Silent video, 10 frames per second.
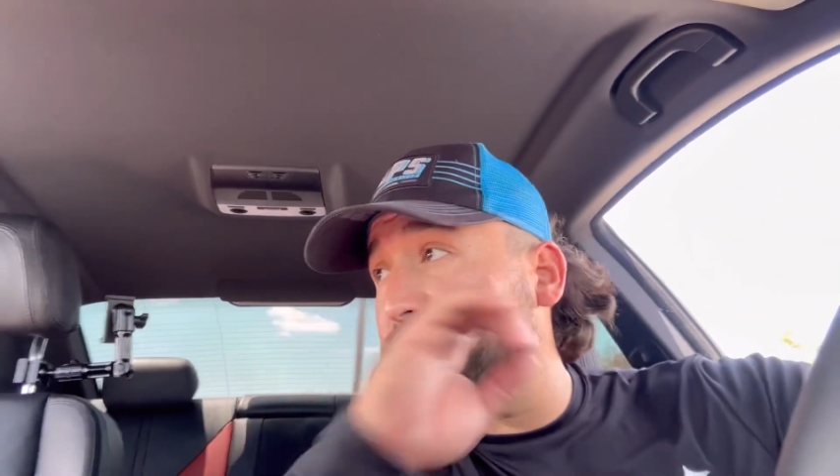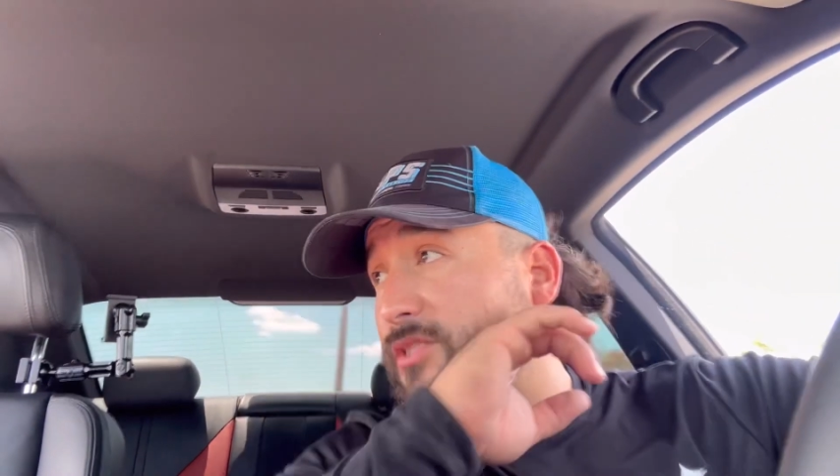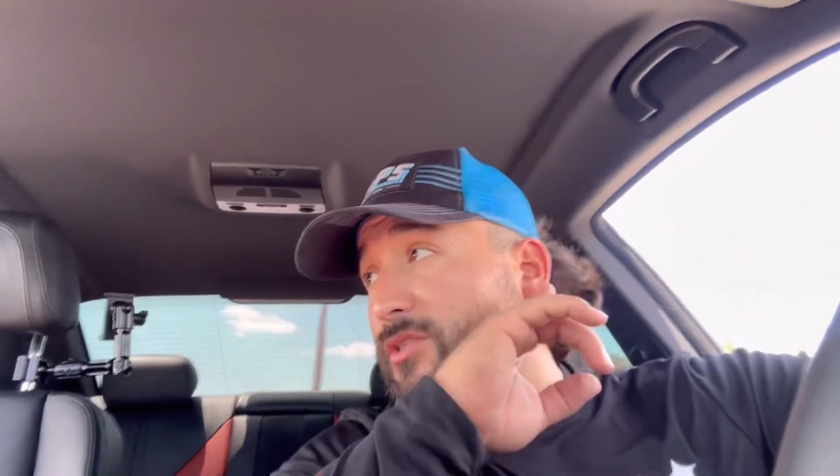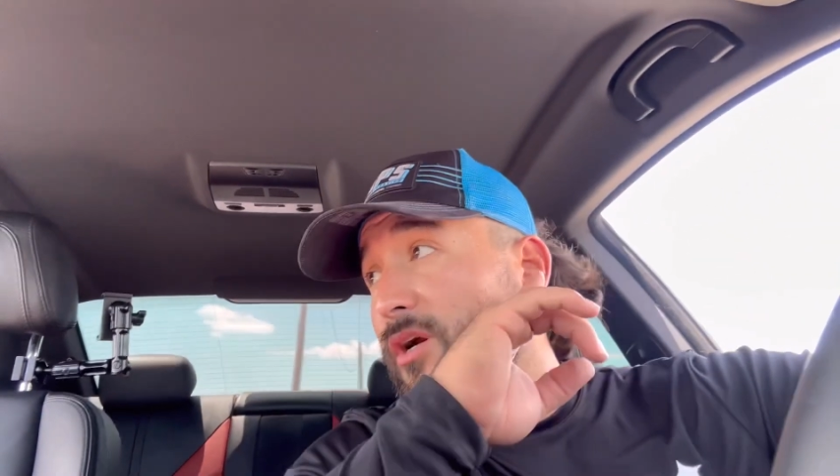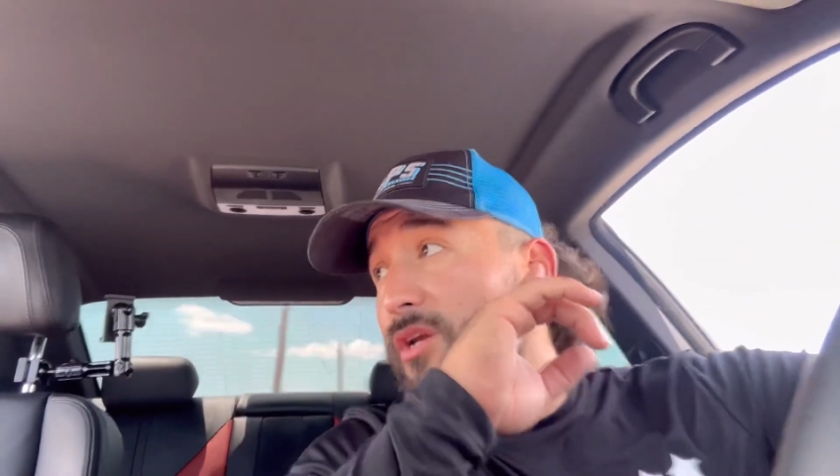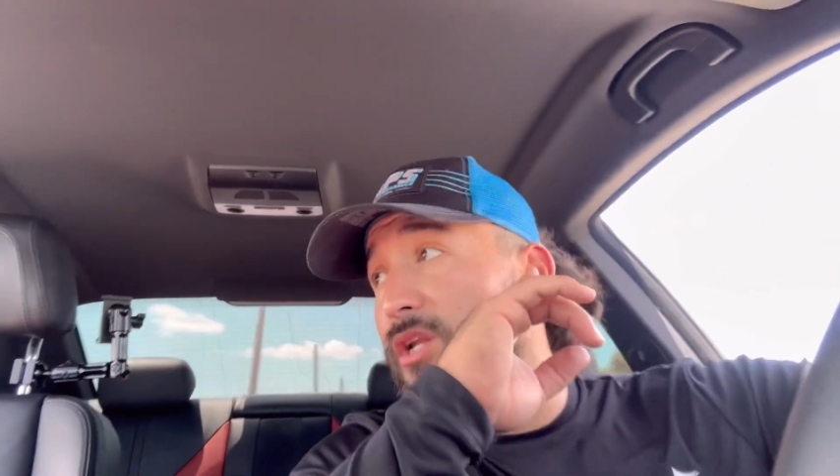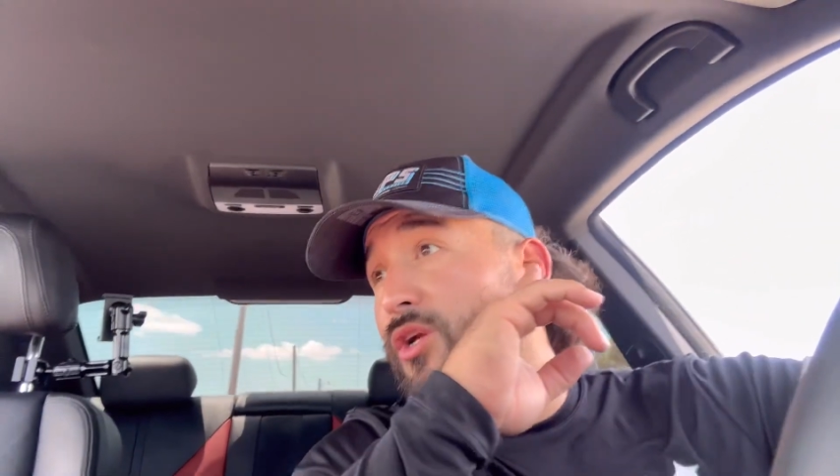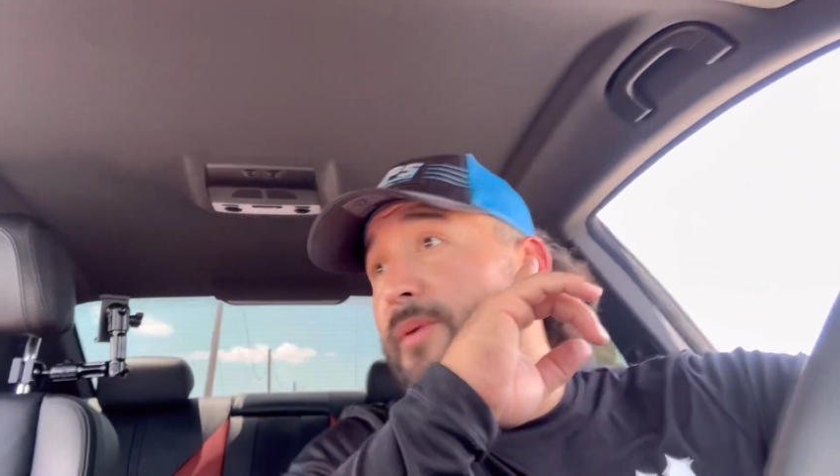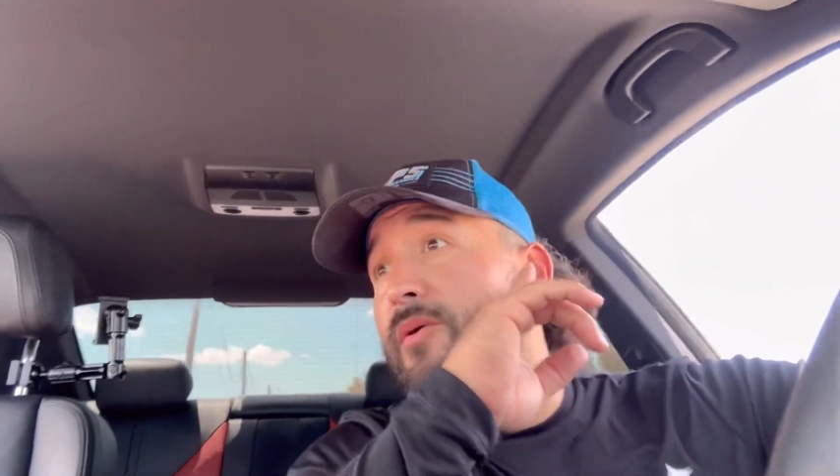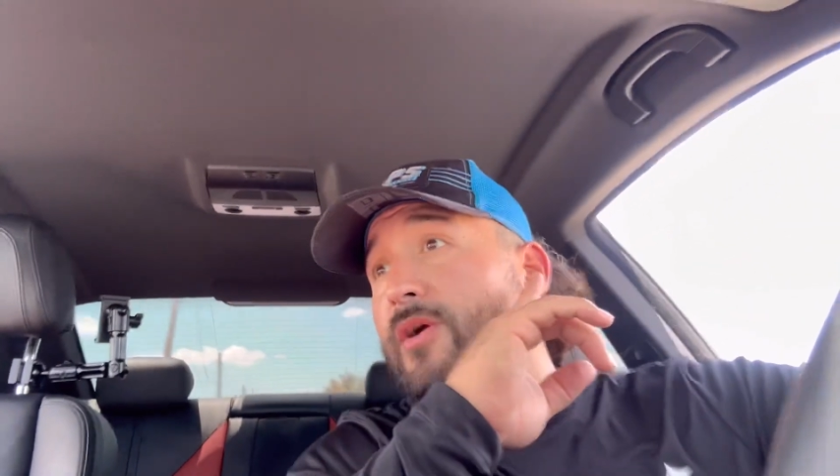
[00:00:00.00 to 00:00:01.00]
You heard a little
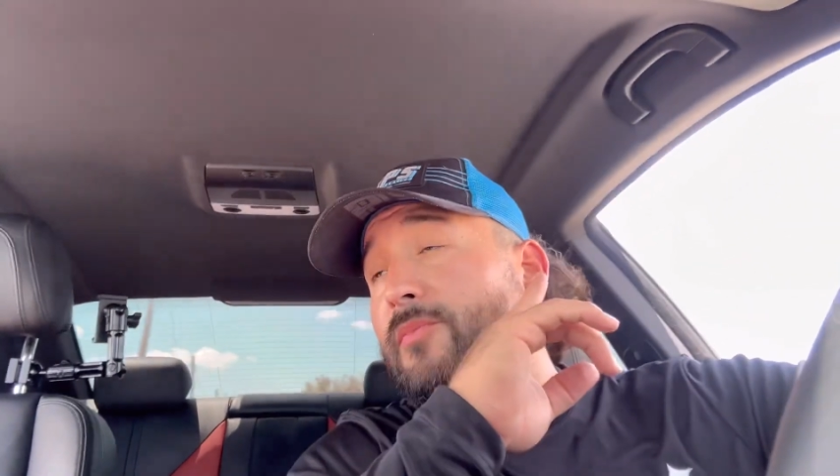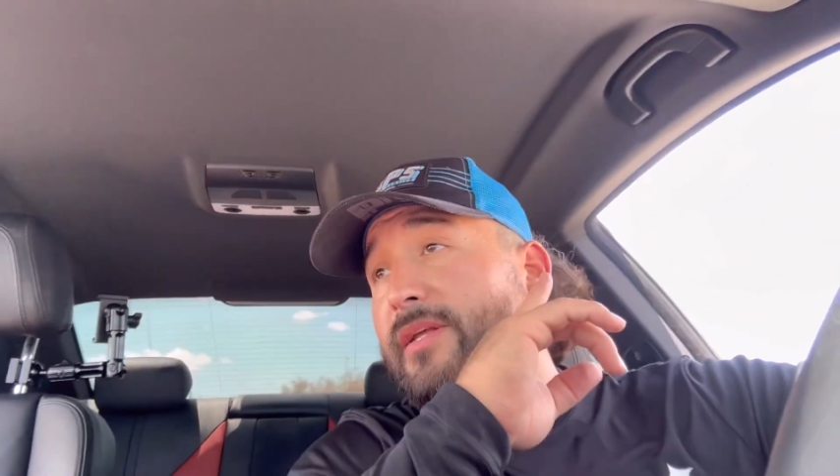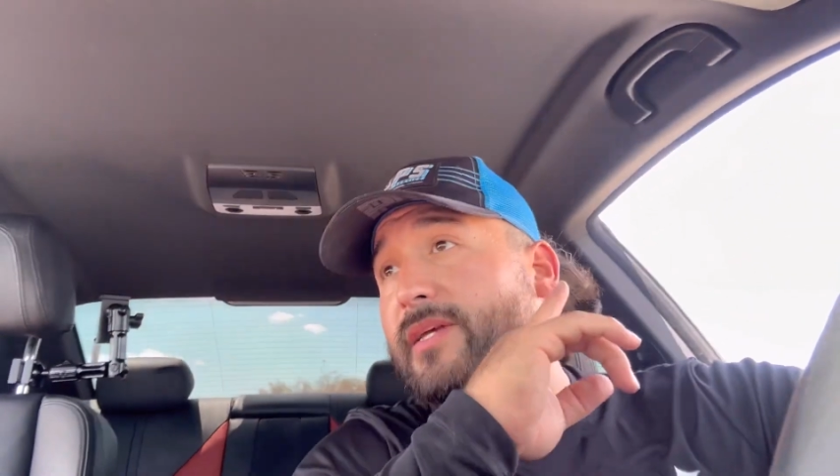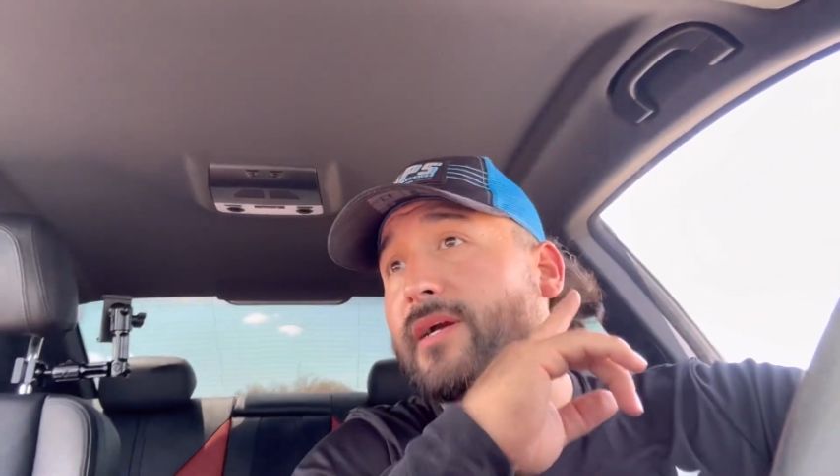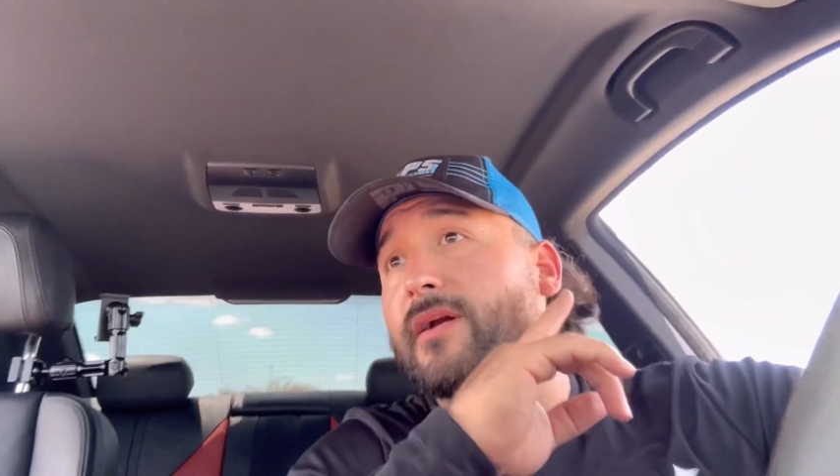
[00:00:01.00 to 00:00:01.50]
bit of rub right there,